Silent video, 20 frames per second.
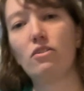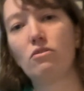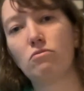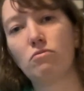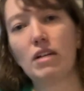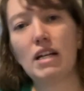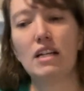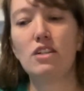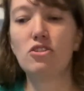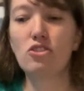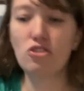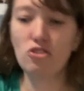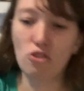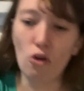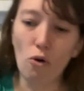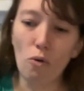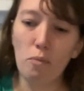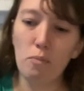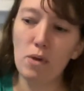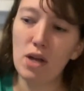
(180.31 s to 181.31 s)
to read
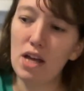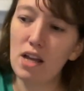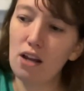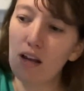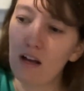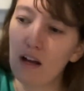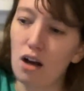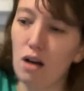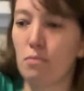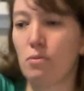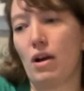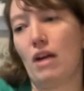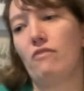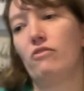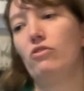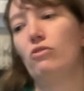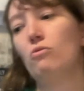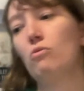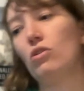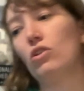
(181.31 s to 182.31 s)
stupid A Brave
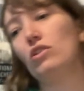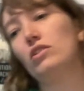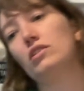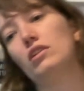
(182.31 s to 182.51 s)
New World.